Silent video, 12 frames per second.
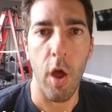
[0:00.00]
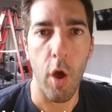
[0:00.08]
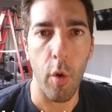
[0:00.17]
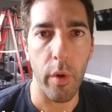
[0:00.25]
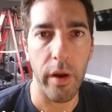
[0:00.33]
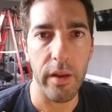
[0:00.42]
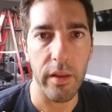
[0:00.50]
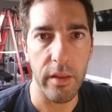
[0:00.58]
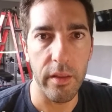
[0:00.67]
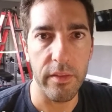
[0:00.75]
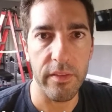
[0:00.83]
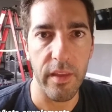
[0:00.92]
All right,
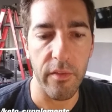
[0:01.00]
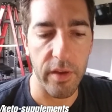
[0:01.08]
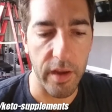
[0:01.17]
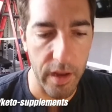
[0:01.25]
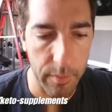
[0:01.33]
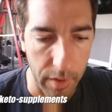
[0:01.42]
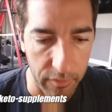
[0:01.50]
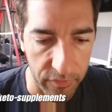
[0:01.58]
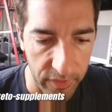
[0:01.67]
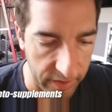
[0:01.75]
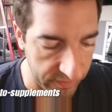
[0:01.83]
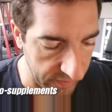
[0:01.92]
it's 7 a.m. I'm
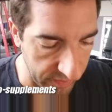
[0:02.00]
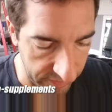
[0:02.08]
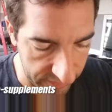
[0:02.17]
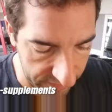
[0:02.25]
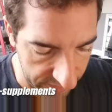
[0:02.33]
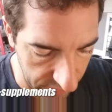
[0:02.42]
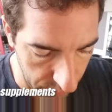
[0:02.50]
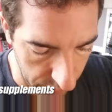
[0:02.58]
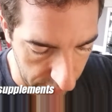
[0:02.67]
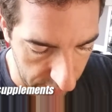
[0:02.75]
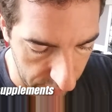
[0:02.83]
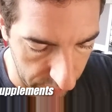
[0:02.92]
fasted. Let's see
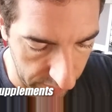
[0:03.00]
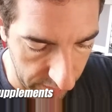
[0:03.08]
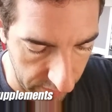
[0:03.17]
where we